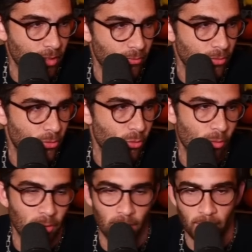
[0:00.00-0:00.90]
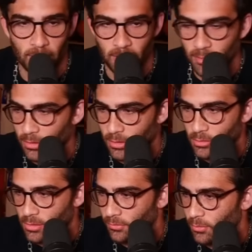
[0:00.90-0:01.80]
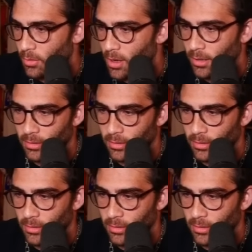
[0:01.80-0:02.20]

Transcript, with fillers: give it to him, and I'm gonna be like, you can use it if you want.